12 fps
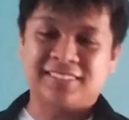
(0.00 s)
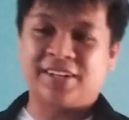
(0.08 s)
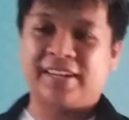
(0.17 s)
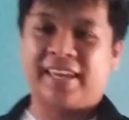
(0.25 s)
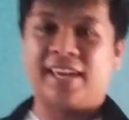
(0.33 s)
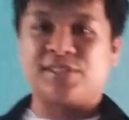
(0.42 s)

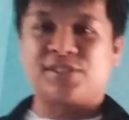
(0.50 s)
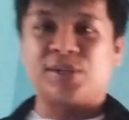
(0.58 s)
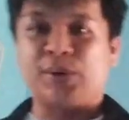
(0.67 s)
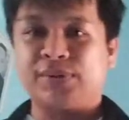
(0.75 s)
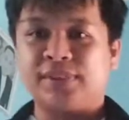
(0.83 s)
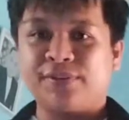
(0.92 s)
Okay, so
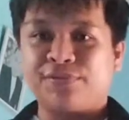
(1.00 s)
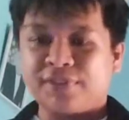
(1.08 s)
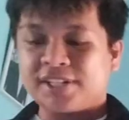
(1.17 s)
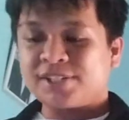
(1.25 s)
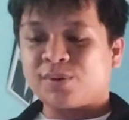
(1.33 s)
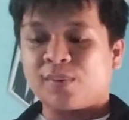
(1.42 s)
the
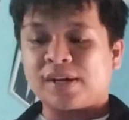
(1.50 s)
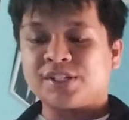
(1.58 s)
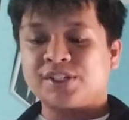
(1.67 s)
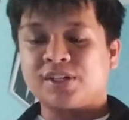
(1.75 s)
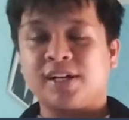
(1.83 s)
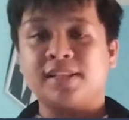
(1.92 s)
first
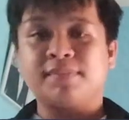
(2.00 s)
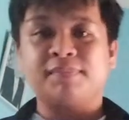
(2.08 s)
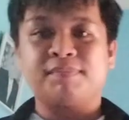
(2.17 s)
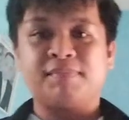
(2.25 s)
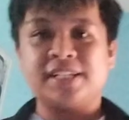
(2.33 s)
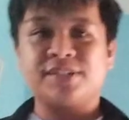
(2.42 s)
question,
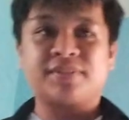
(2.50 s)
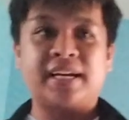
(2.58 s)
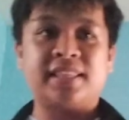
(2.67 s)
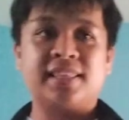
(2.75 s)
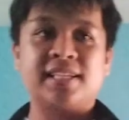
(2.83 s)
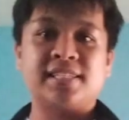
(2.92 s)
please
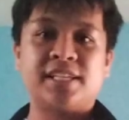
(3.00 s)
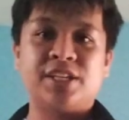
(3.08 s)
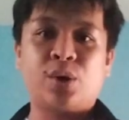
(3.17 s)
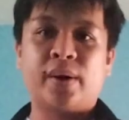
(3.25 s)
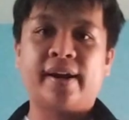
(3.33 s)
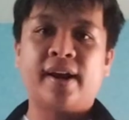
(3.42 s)
write this in
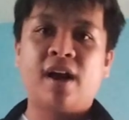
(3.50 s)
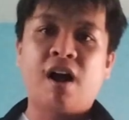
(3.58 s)
your